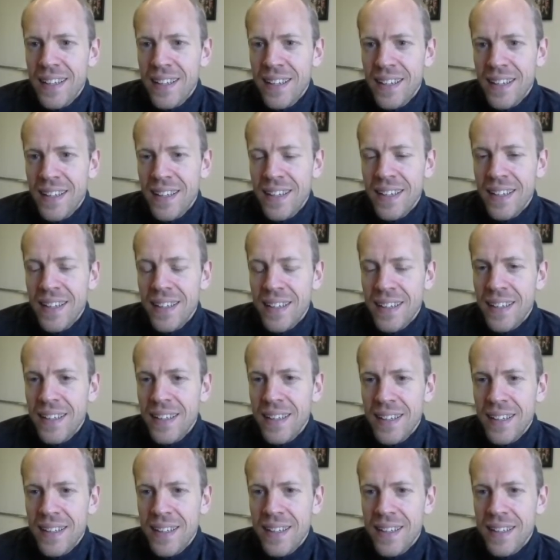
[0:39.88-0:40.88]

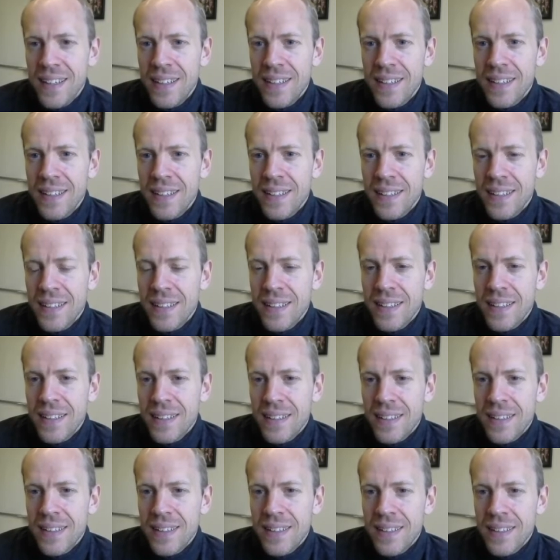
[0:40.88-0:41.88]

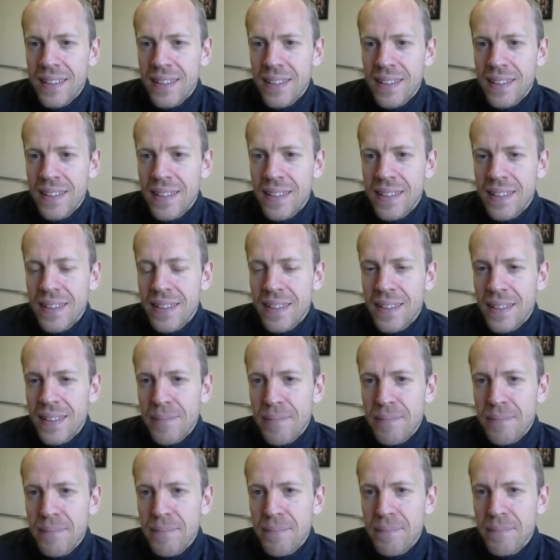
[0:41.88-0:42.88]

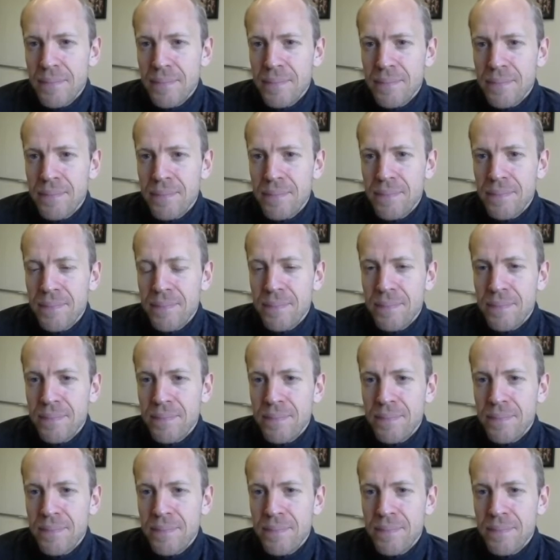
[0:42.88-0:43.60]
This person isn't speaking.